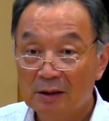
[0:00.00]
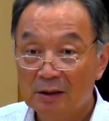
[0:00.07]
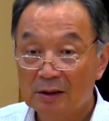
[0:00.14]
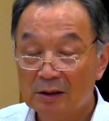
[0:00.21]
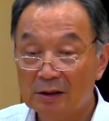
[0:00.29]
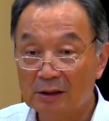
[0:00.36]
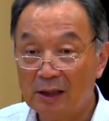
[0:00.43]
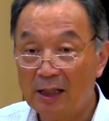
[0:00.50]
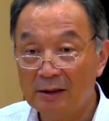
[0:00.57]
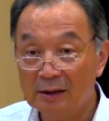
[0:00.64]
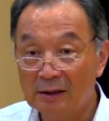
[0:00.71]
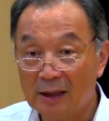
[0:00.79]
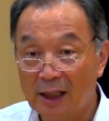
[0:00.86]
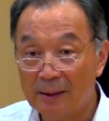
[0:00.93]
the
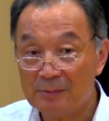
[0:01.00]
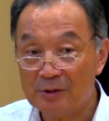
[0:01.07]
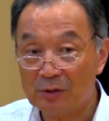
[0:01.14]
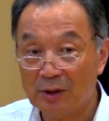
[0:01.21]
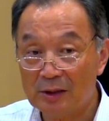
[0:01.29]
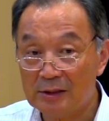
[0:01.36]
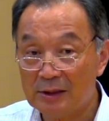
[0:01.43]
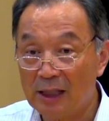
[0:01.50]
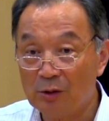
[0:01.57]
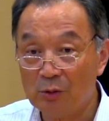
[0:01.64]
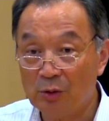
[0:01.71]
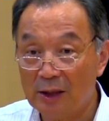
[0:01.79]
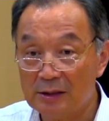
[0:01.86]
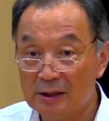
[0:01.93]
10 times 10
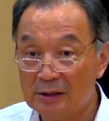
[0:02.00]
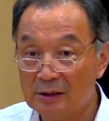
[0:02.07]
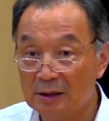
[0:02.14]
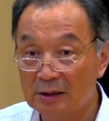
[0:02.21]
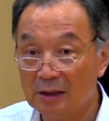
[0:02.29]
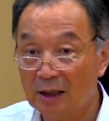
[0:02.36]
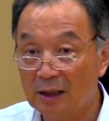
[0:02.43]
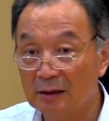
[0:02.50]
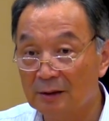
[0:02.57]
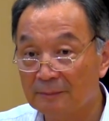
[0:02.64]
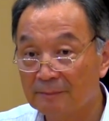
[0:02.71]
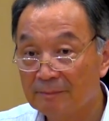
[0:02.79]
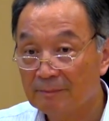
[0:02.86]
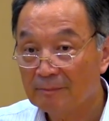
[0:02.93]
crises in China,
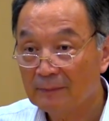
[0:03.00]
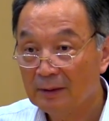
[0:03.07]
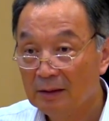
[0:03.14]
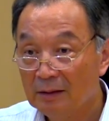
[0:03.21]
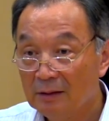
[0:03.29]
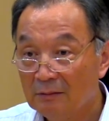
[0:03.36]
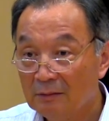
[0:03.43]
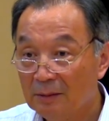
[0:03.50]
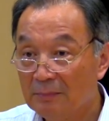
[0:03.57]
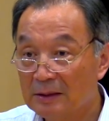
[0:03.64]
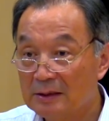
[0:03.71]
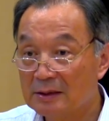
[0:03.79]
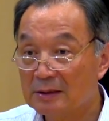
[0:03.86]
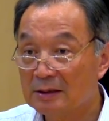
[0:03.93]
we
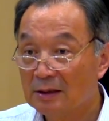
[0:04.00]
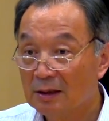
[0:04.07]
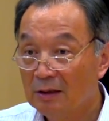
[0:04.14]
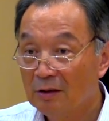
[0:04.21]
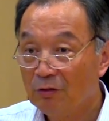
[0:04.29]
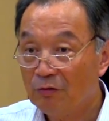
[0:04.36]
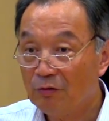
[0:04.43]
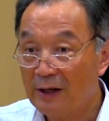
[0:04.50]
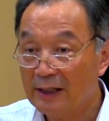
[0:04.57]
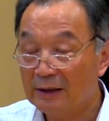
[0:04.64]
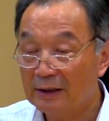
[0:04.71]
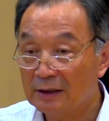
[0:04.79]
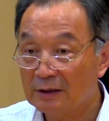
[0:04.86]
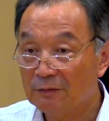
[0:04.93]
must
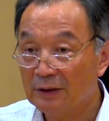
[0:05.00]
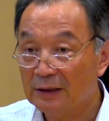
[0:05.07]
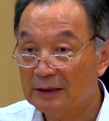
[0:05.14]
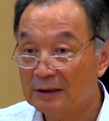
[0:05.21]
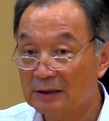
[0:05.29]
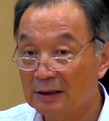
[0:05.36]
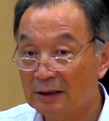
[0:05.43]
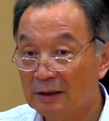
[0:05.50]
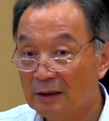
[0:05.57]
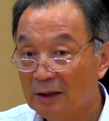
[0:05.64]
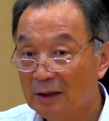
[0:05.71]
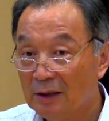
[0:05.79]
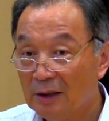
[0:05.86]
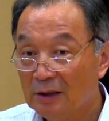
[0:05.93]
find that what is the
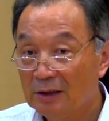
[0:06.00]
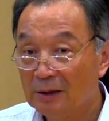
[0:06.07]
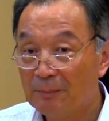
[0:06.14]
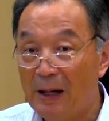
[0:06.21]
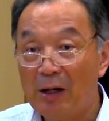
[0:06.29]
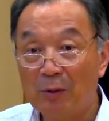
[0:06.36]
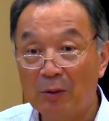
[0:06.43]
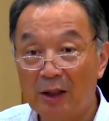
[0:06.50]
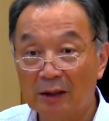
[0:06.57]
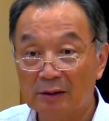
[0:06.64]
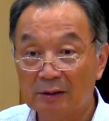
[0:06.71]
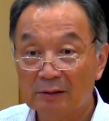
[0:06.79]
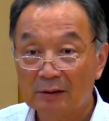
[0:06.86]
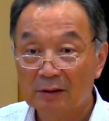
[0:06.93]

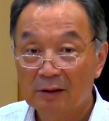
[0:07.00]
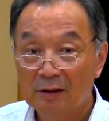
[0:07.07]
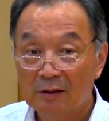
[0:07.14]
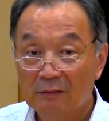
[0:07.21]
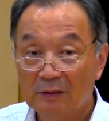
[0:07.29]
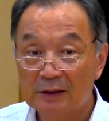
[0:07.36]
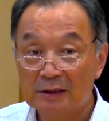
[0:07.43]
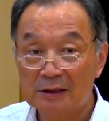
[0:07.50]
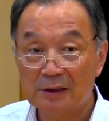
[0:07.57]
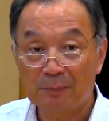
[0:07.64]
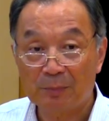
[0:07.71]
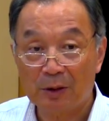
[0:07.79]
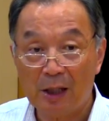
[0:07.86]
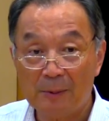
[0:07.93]
background, what is the
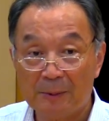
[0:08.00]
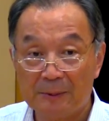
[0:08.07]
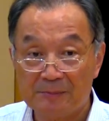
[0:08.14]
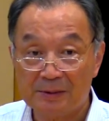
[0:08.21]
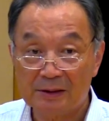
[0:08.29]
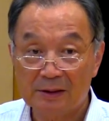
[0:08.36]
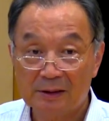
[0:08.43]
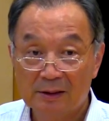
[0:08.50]
problems